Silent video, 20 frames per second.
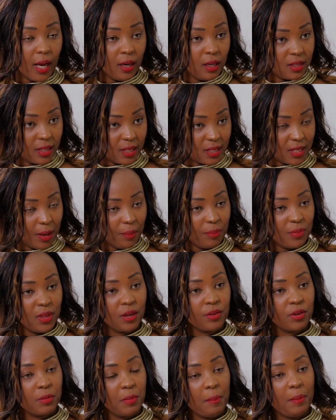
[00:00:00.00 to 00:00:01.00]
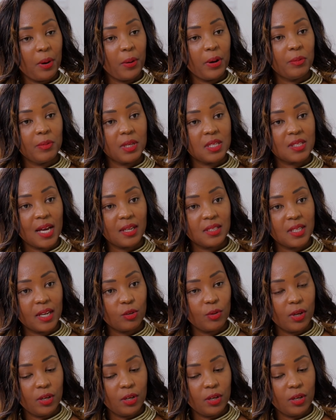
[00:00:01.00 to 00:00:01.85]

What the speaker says: And it's the same thing. Remember when we started,